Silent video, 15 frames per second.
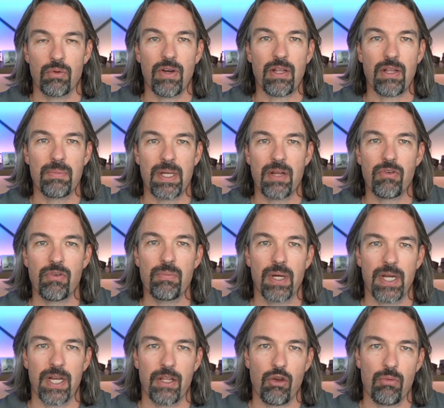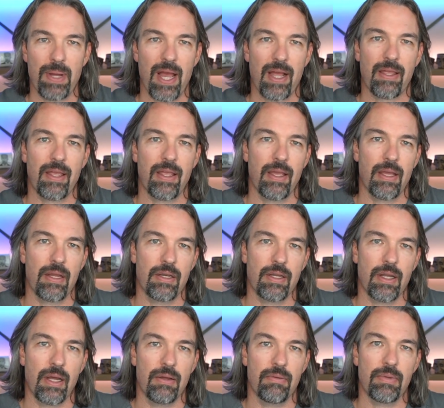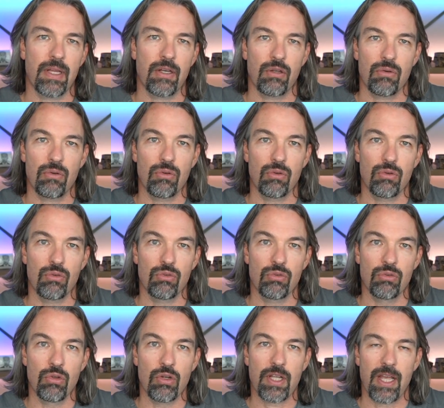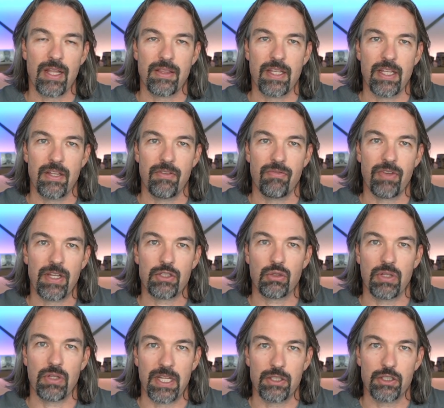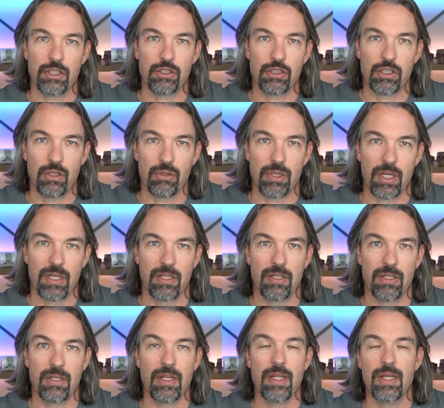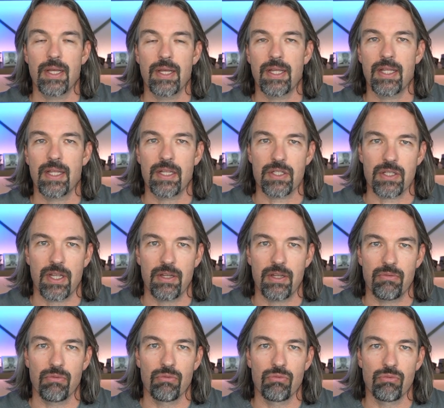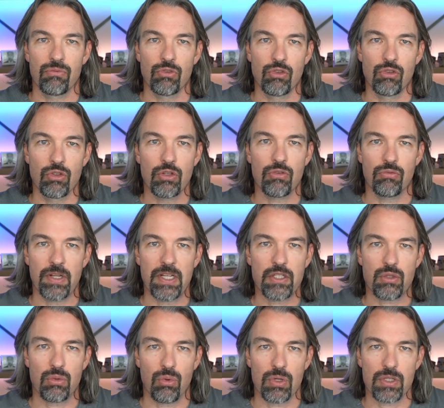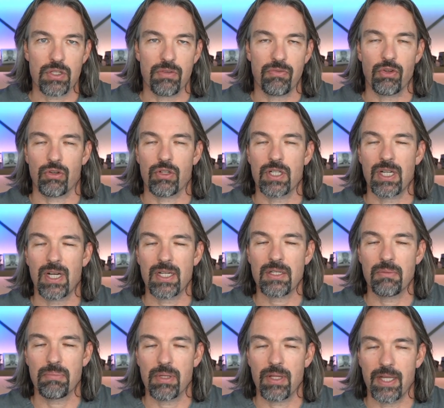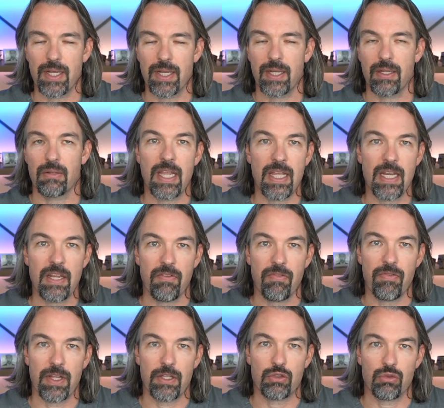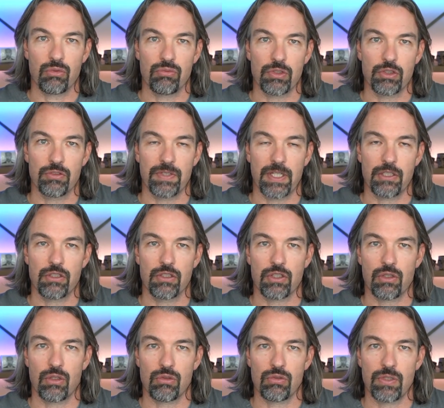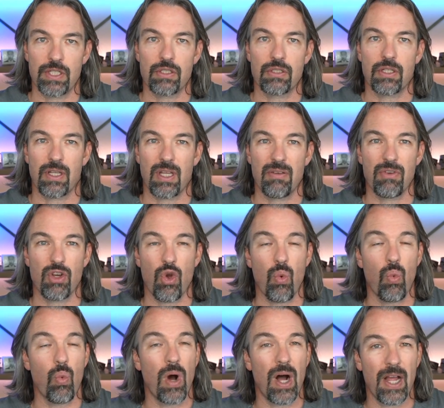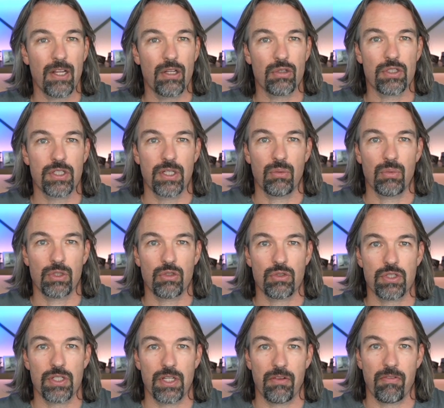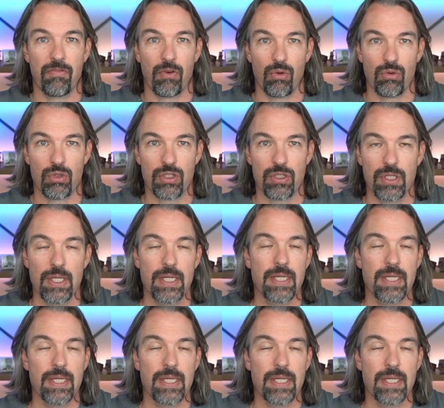recommend everybody go back and look at the facial aging show that I did. It is a good resource if you're contemplating any facial rejuvenation surgery to kind of know why you're seeing what you're seeing first.